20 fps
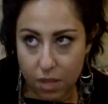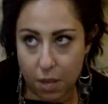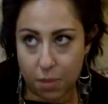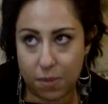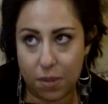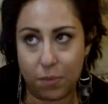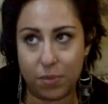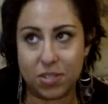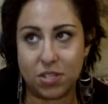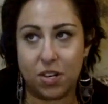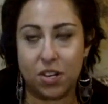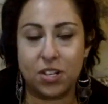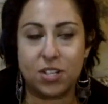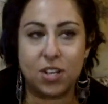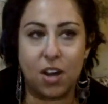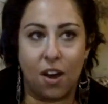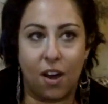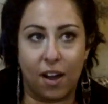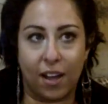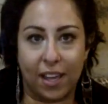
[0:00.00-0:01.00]
And then we started
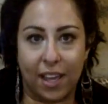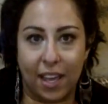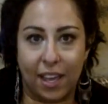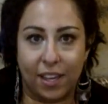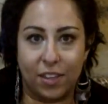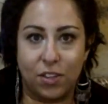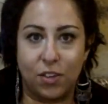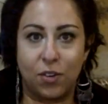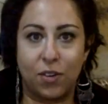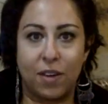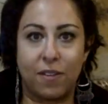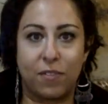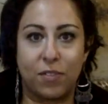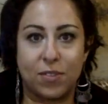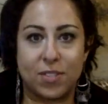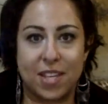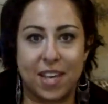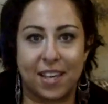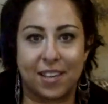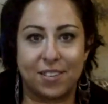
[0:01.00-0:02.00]
talking, and you know, you have
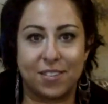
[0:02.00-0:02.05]
those like